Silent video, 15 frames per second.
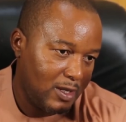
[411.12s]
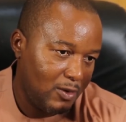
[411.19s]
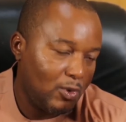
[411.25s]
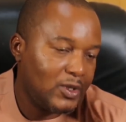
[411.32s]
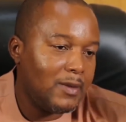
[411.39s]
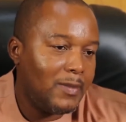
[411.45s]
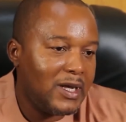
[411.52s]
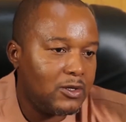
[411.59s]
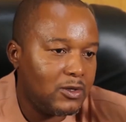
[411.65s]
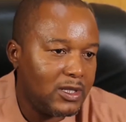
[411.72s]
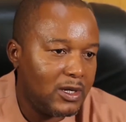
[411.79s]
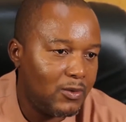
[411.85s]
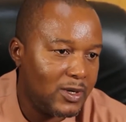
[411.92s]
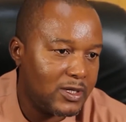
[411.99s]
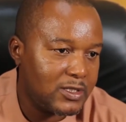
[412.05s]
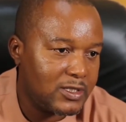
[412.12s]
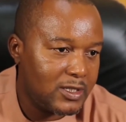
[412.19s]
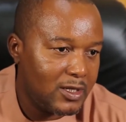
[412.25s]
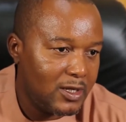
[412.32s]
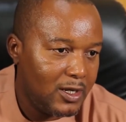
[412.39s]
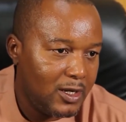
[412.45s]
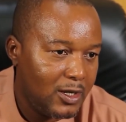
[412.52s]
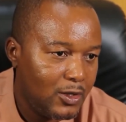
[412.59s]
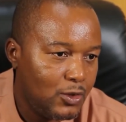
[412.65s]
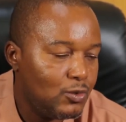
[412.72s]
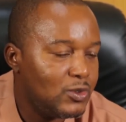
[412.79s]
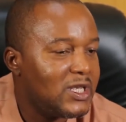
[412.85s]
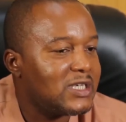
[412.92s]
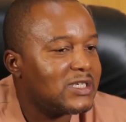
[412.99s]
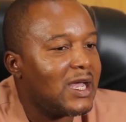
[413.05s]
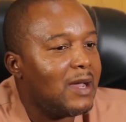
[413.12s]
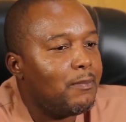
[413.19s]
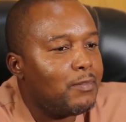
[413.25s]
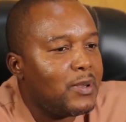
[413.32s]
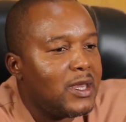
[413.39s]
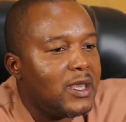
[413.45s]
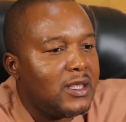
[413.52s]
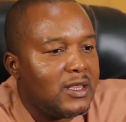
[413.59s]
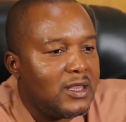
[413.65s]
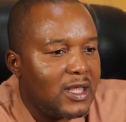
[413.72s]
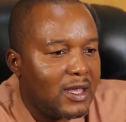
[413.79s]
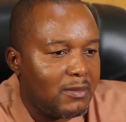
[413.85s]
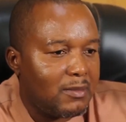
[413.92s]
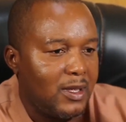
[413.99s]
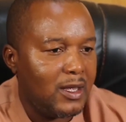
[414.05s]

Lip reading: What about the other ones? You will not start paying them.